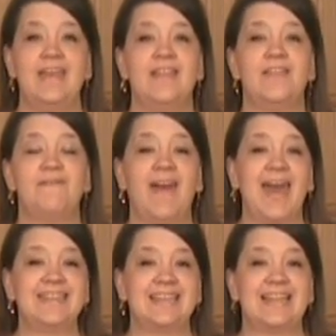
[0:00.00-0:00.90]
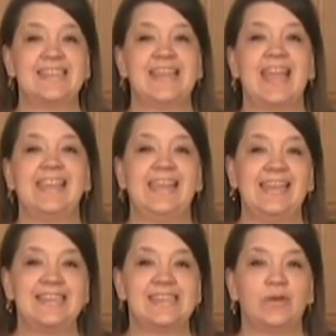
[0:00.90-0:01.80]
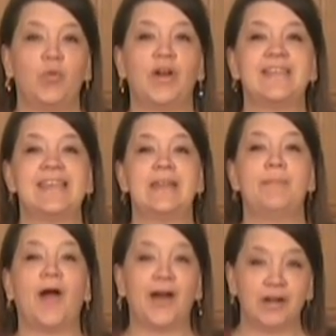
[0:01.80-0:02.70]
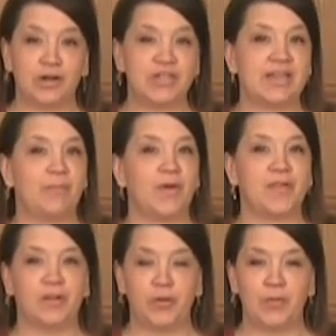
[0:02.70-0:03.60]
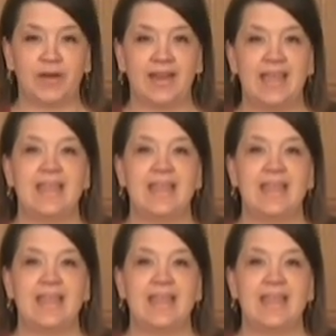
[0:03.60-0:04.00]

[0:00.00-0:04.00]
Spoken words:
The fact is that yeast works in partnership with gluten.